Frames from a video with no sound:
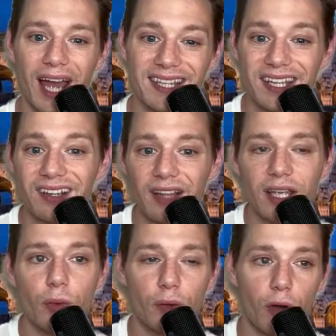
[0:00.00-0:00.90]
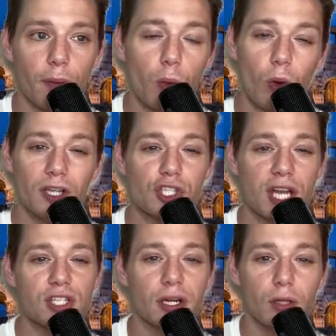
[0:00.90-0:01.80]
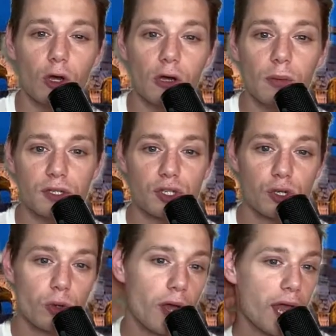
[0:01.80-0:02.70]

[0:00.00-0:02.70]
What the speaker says: I didn't like when Roma, 1, changed their logo, but 2,